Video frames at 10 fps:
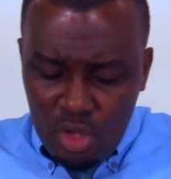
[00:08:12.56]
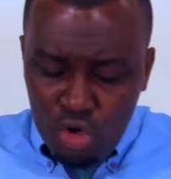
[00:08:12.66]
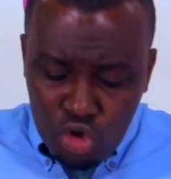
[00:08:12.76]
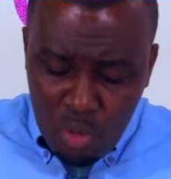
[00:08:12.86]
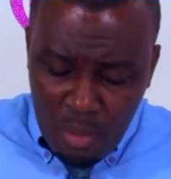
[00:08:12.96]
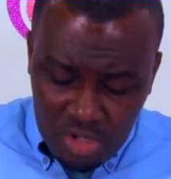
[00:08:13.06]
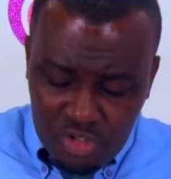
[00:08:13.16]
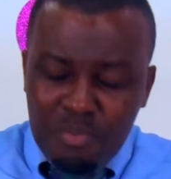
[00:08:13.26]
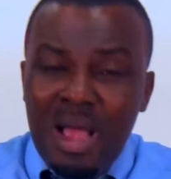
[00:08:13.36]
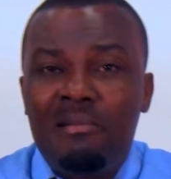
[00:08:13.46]
You must
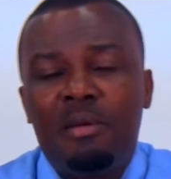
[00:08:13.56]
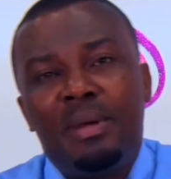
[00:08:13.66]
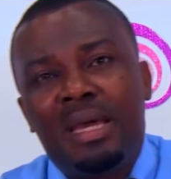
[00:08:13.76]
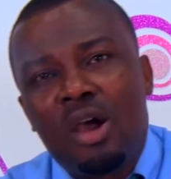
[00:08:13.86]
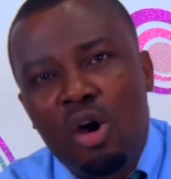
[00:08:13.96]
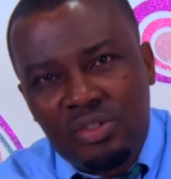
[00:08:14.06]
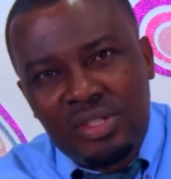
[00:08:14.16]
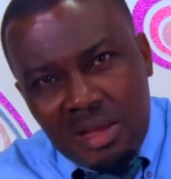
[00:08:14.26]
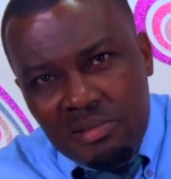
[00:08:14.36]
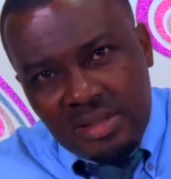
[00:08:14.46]
marry because
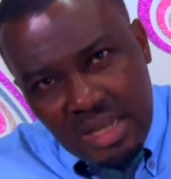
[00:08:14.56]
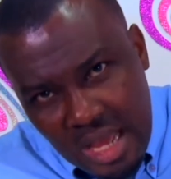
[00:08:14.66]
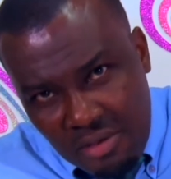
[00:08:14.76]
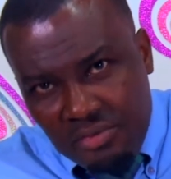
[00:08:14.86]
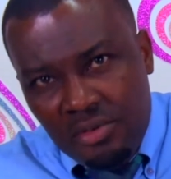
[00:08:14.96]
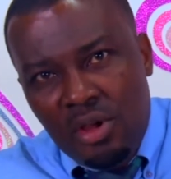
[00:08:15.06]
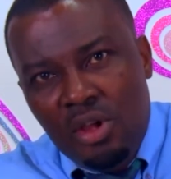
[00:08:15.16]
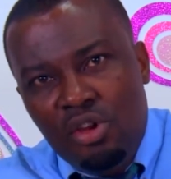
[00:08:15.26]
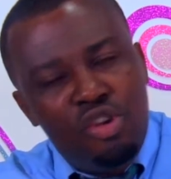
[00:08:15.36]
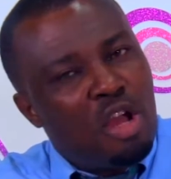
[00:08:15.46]
there is love,
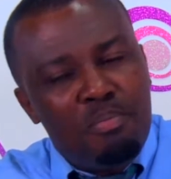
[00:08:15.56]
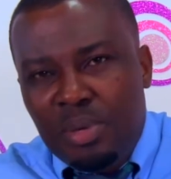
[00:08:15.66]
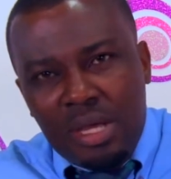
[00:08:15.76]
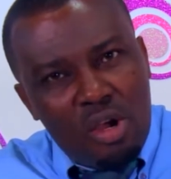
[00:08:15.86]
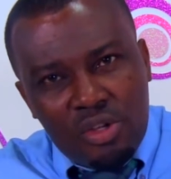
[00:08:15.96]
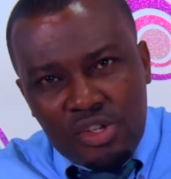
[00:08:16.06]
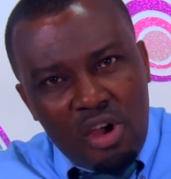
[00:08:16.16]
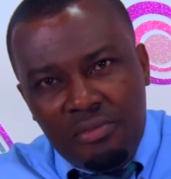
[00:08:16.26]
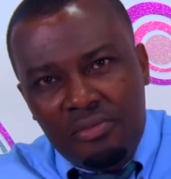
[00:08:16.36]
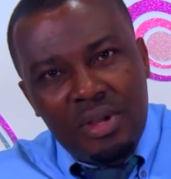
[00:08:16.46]
not because
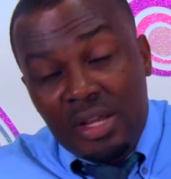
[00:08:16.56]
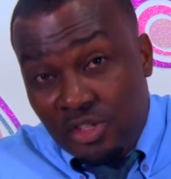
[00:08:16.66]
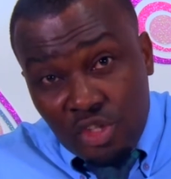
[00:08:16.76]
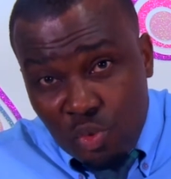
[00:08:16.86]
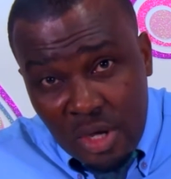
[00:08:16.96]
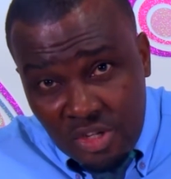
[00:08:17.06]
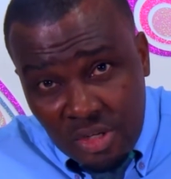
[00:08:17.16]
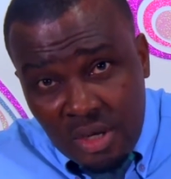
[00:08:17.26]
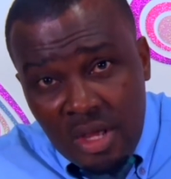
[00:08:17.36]
of a situation.